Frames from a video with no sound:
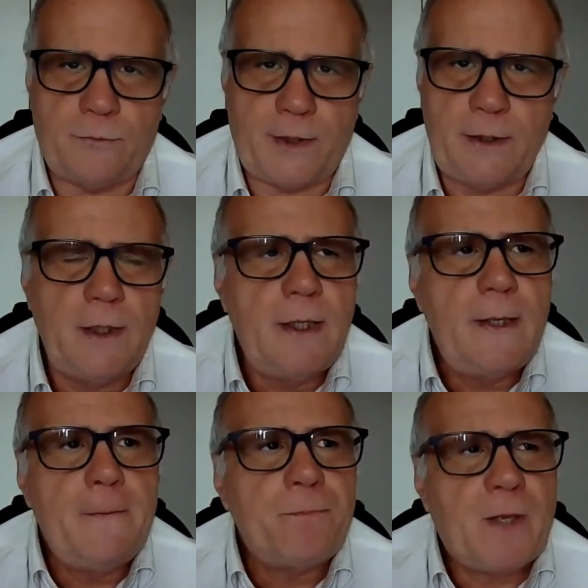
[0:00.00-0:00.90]
movie,
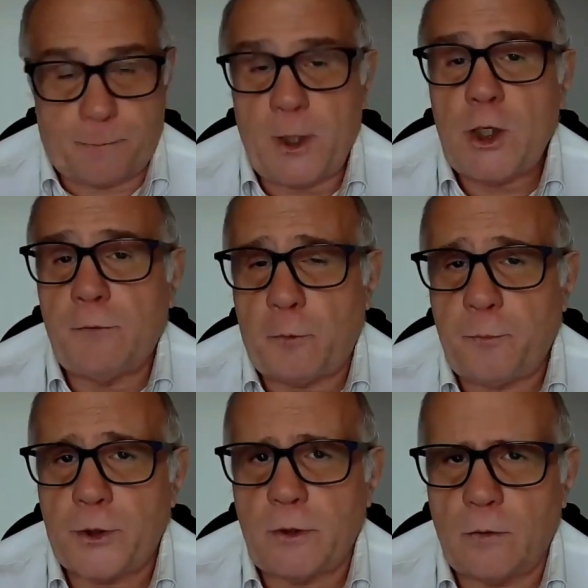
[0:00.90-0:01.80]
especially
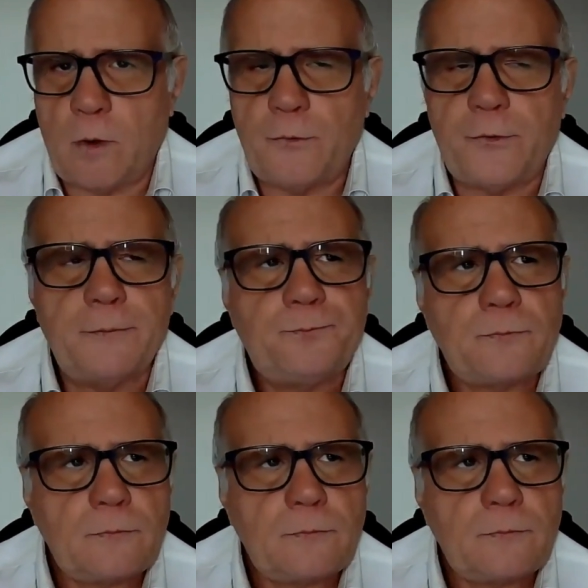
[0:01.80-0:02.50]
for personal growth.